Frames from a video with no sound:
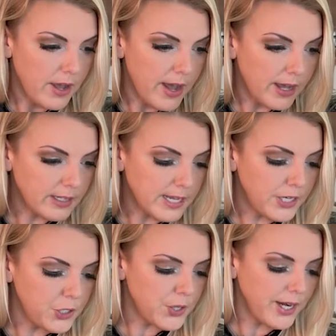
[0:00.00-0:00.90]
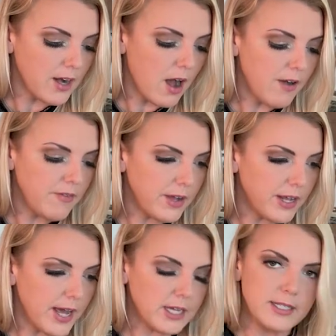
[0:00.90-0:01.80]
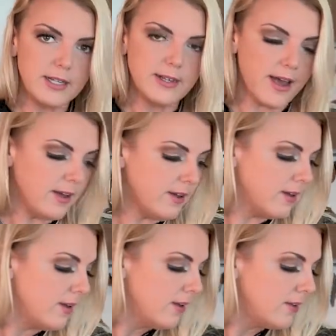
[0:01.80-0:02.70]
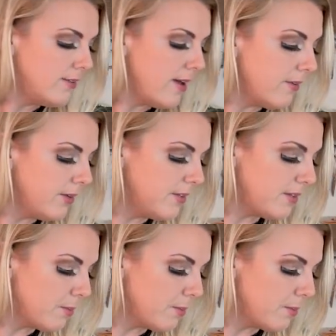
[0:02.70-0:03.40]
And let it drain off any excess egg down into the